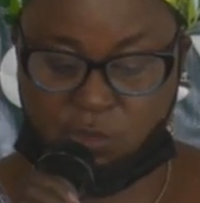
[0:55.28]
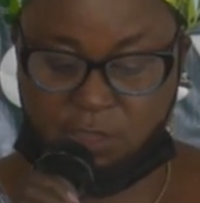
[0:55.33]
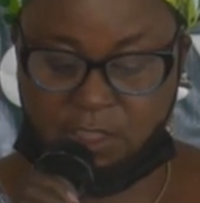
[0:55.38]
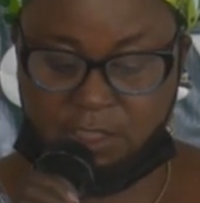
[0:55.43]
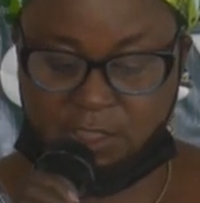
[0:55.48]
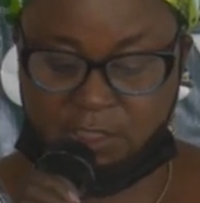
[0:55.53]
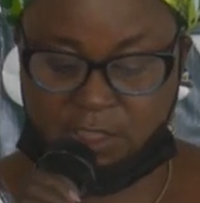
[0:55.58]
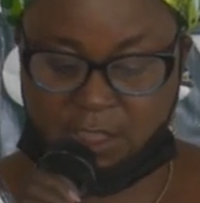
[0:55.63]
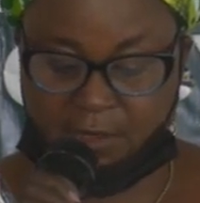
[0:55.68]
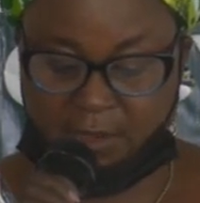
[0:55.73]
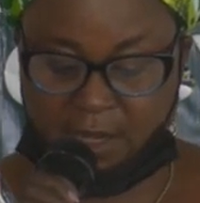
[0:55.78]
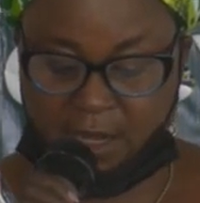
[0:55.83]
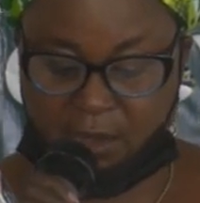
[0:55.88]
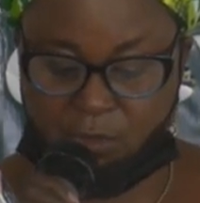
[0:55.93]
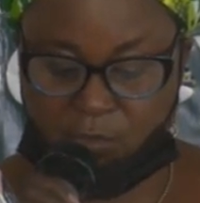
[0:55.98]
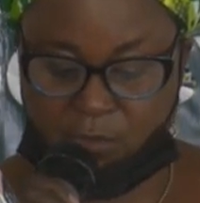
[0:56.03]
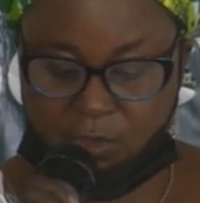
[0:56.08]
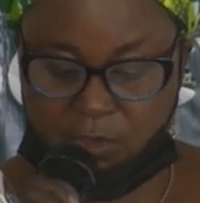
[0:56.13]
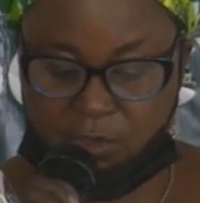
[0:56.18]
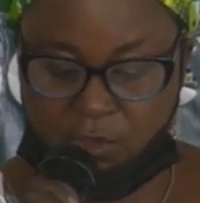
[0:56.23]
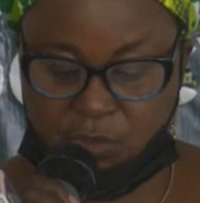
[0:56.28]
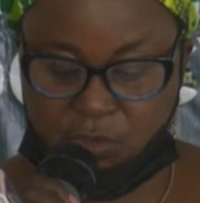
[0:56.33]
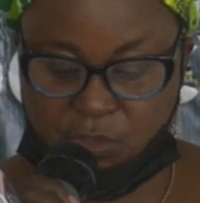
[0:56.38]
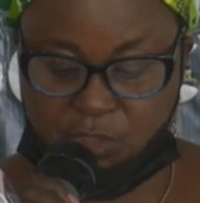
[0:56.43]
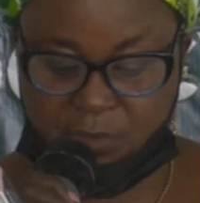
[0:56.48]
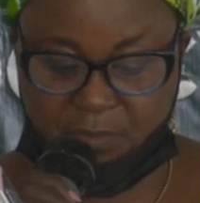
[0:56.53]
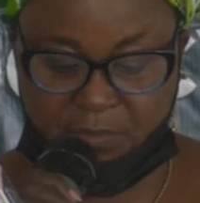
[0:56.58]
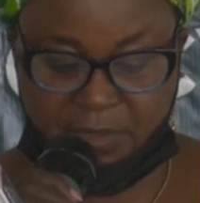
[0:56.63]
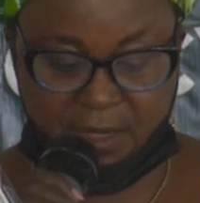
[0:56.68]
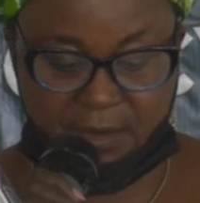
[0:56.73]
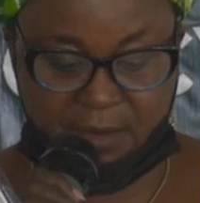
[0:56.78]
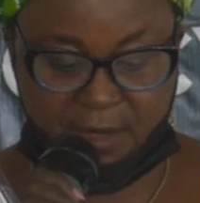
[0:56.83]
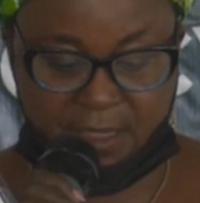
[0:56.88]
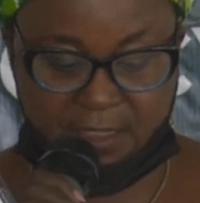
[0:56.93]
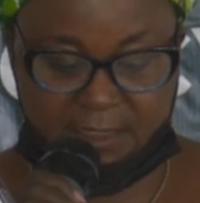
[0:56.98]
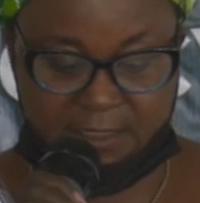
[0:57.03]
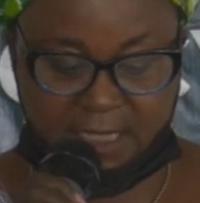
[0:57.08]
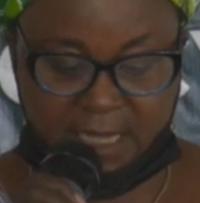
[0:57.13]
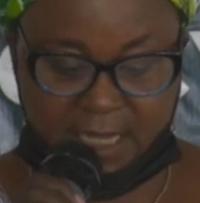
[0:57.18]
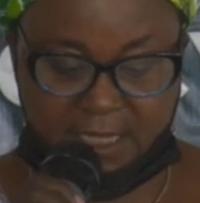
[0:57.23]
to interact with duty
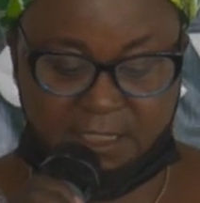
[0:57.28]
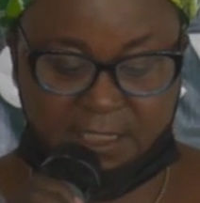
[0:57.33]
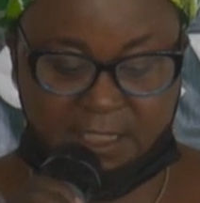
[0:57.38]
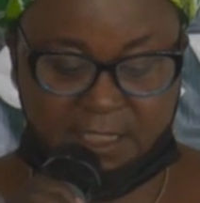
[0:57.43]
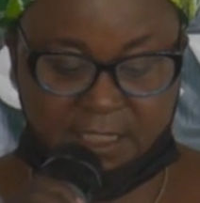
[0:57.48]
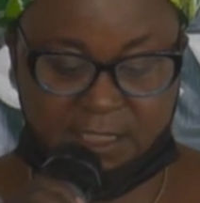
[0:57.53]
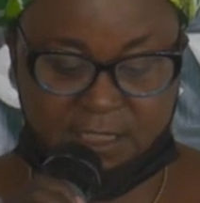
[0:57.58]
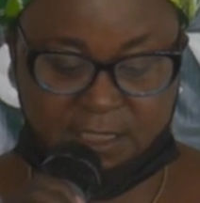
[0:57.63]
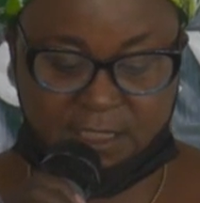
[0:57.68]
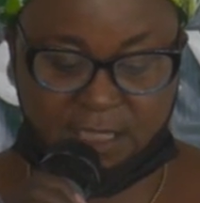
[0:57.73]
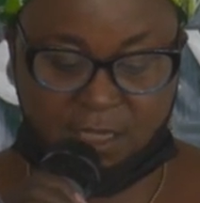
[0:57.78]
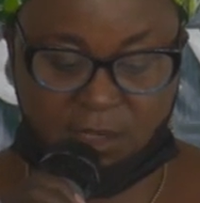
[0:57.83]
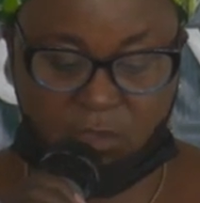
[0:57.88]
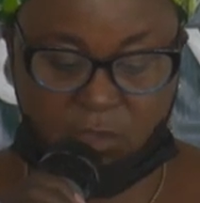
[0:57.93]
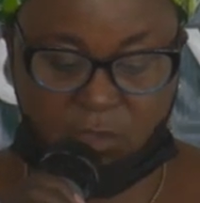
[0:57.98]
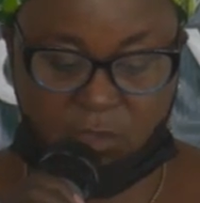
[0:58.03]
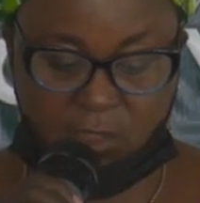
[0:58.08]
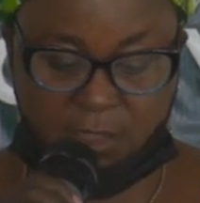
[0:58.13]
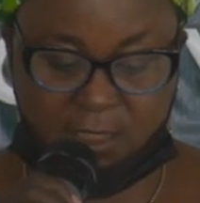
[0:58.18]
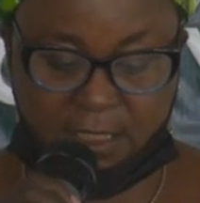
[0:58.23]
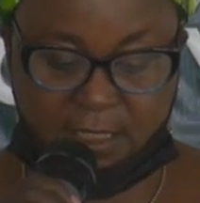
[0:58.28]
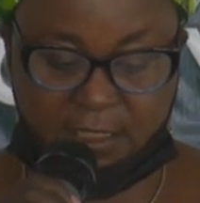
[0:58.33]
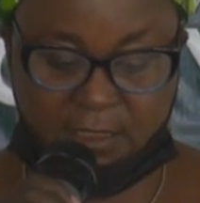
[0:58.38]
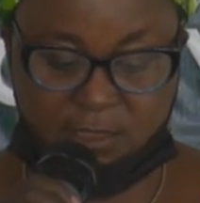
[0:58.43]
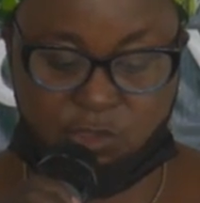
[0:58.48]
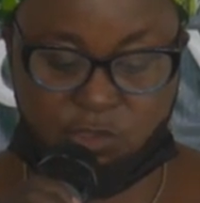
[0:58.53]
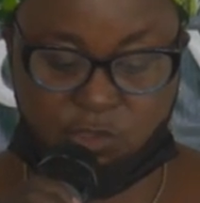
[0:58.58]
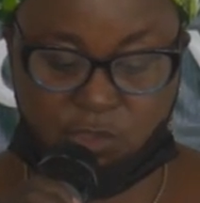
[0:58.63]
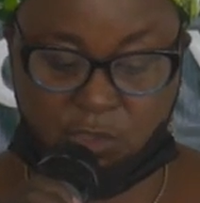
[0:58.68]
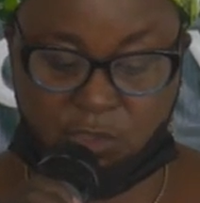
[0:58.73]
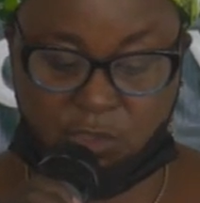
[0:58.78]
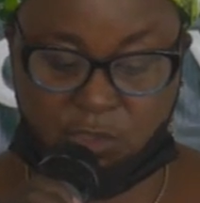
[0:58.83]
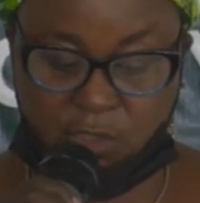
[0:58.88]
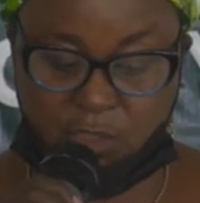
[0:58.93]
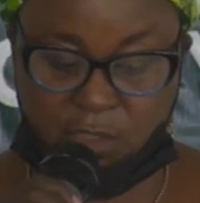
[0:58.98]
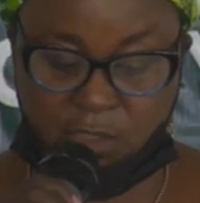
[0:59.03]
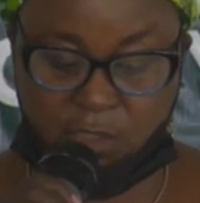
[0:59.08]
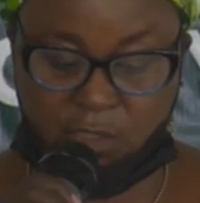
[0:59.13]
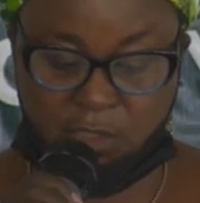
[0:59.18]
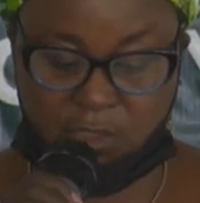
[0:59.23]
bearers stakeholders, stroke
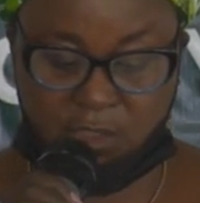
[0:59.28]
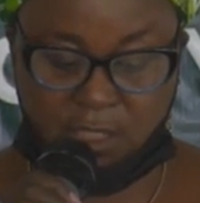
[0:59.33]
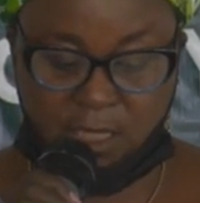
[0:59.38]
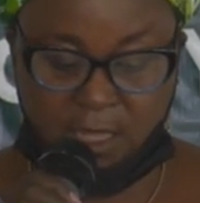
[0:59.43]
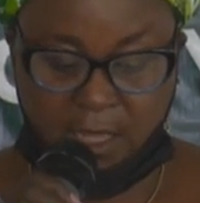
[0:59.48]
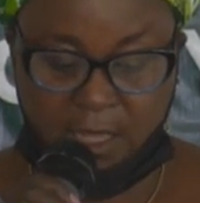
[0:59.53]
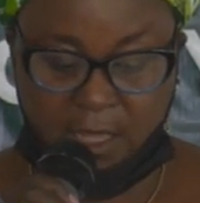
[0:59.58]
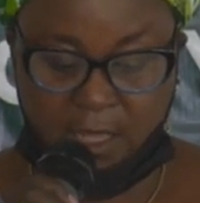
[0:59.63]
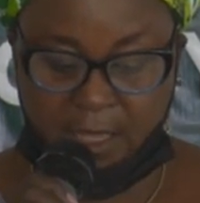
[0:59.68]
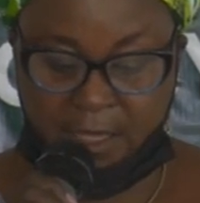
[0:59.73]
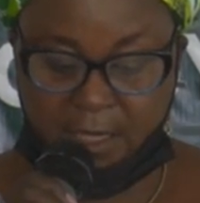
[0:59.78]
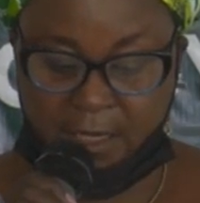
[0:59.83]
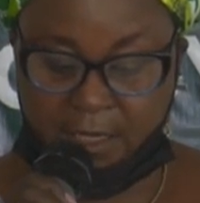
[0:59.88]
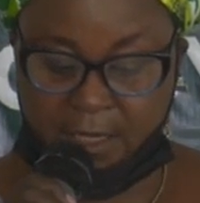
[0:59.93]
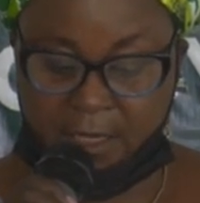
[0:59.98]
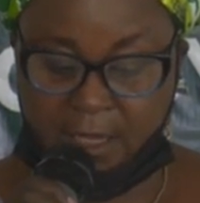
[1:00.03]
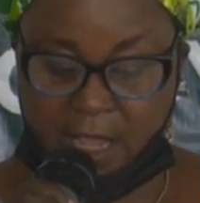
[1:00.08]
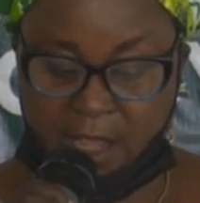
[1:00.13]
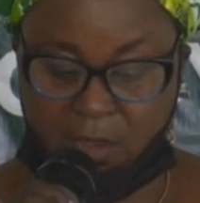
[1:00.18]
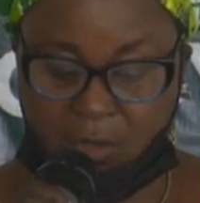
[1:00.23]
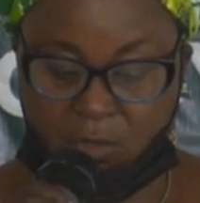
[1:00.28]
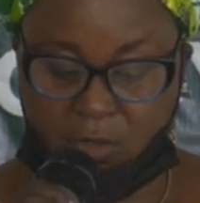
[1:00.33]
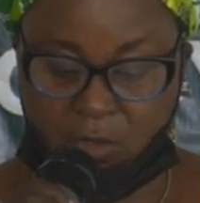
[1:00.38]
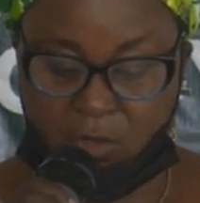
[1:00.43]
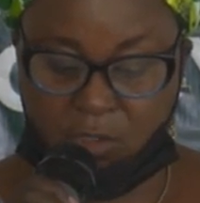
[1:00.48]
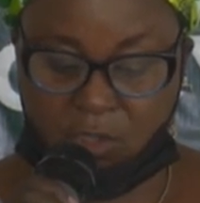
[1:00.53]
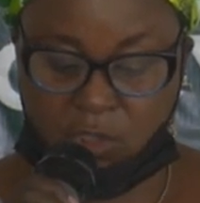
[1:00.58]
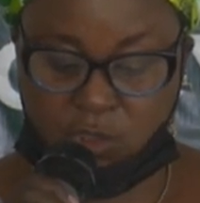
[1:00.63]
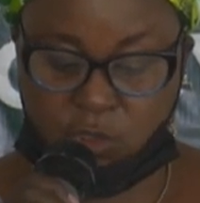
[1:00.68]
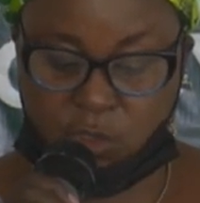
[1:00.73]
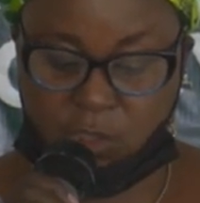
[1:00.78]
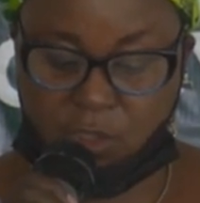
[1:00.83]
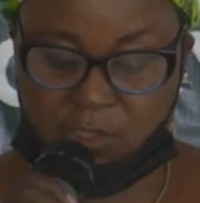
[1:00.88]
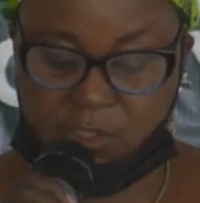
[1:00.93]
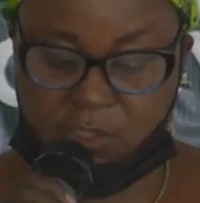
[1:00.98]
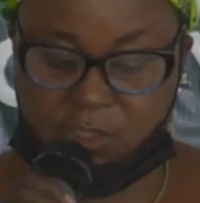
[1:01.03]
donors in the agricultural